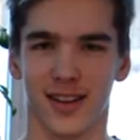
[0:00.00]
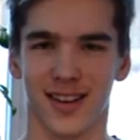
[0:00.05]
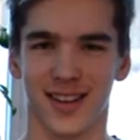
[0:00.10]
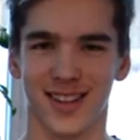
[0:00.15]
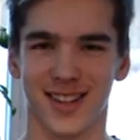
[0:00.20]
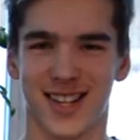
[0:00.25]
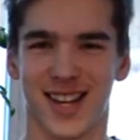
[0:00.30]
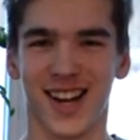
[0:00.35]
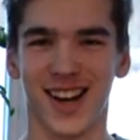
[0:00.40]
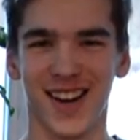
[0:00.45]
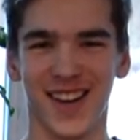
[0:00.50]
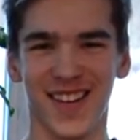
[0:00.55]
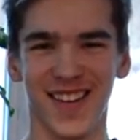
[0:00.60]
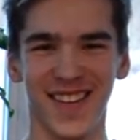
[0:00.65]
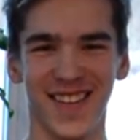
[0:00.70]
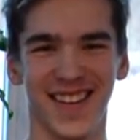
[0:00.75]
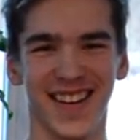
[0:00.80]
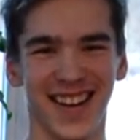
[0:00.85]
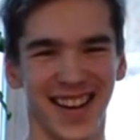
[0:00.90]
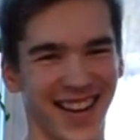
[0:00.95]

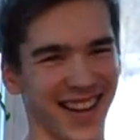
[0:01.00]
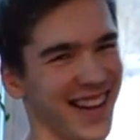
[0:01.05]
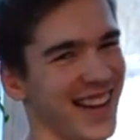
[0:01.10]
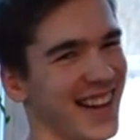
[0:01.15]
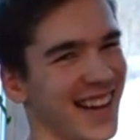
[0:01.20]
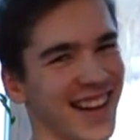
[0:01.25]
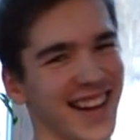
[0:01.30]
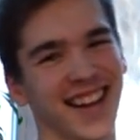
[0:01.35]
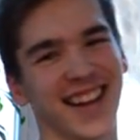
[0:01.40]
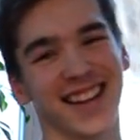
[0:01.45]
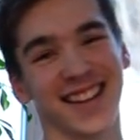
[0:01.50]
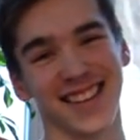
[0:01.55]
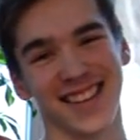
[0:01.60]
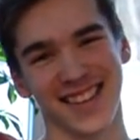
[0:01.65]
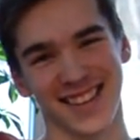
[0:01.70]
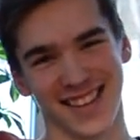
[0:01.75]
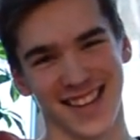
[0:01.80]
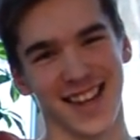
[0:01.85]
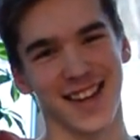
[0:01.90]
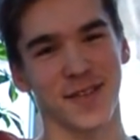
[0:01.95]
So,
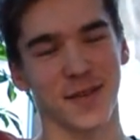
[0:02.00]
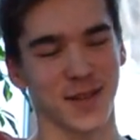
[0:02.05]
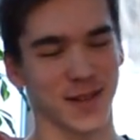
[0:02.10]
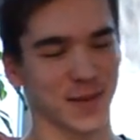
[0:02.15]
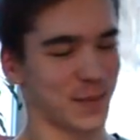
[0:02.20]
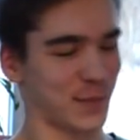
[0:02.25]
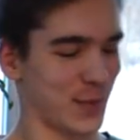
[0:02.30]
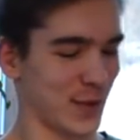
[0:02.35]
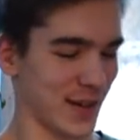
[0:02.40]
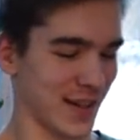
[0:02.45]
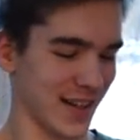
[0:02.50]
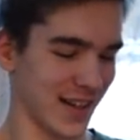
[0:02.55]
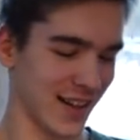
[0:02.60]
that was pretty